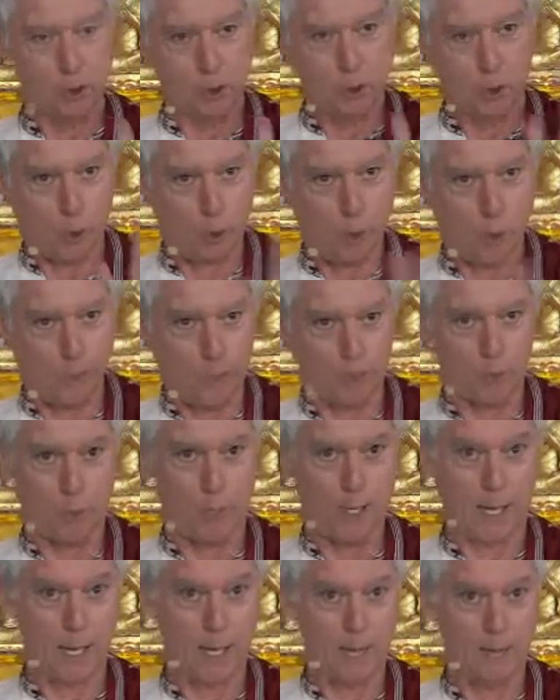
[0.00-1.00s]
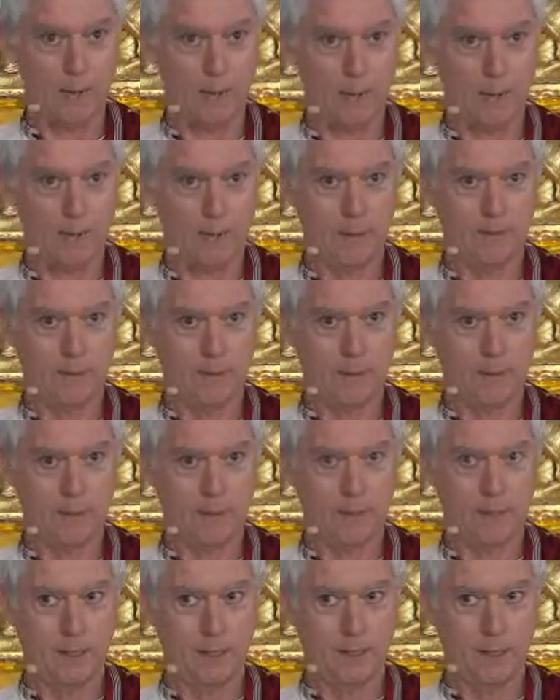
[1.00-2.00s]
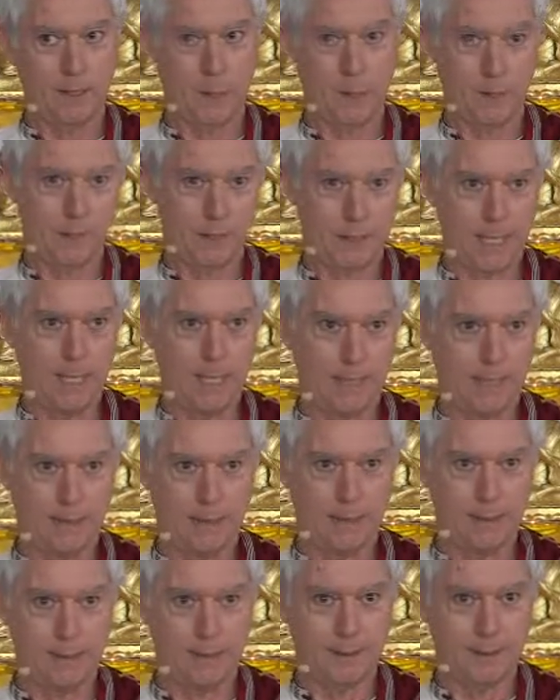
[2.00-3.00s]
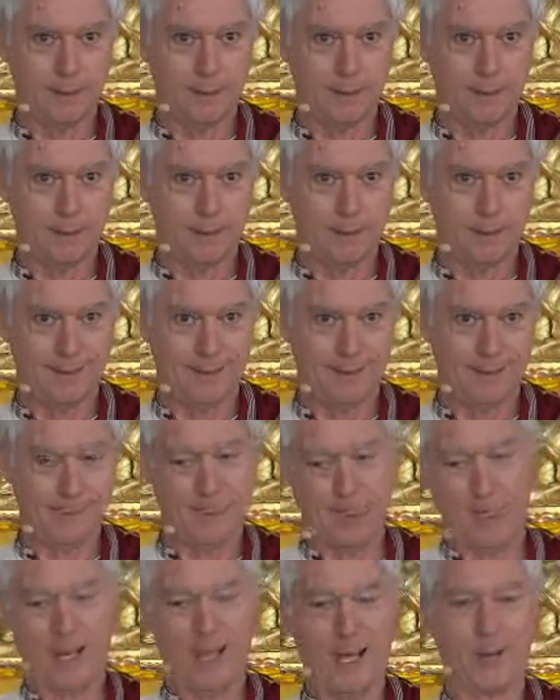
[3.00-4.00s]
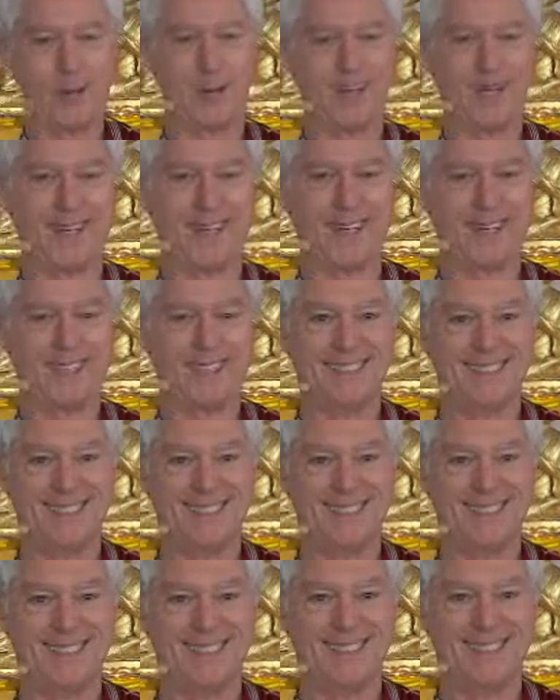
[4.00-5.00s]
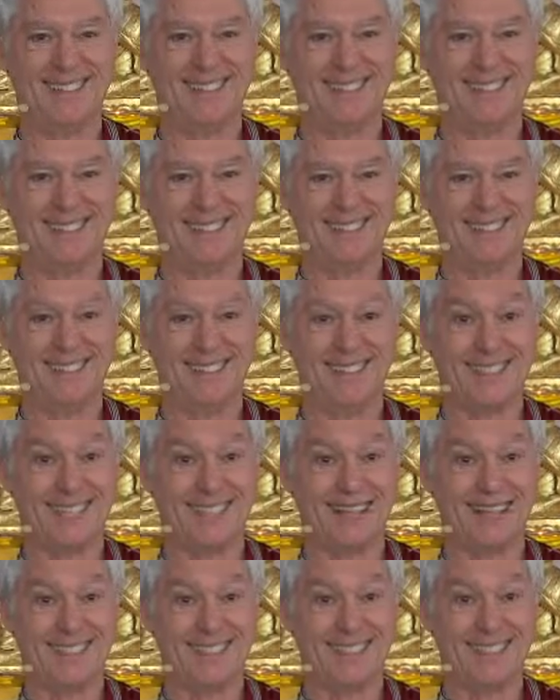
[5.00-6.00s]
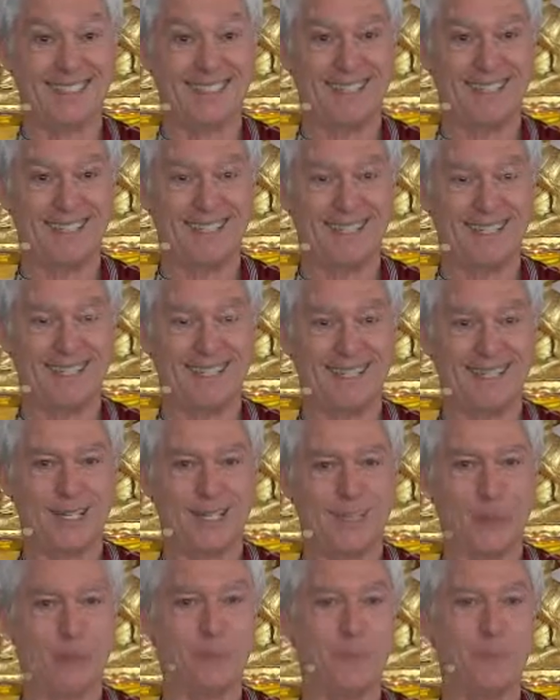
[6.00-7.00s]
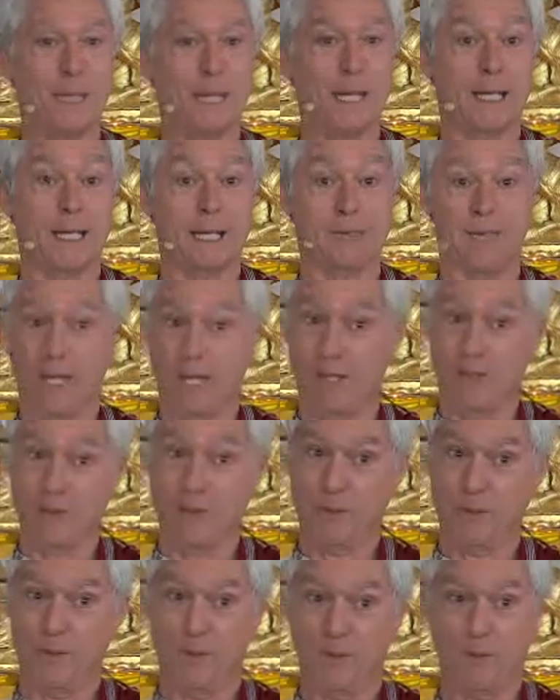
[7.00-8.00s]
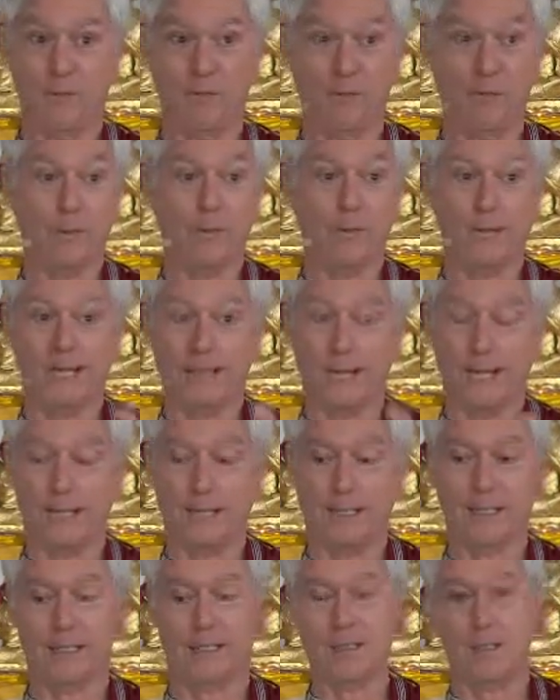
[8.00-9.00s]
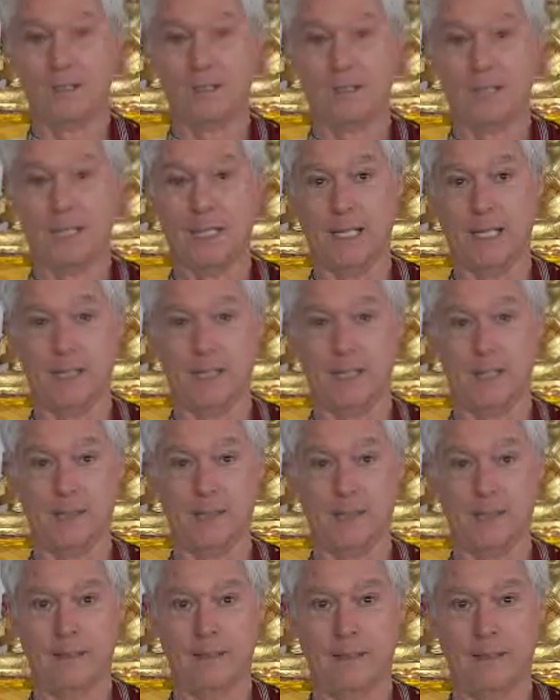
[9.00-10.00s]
It's totally unreliable. And what they're saying is, rely only on us, the scientists, because we're objective, and if you're not a scientist, you're subjective.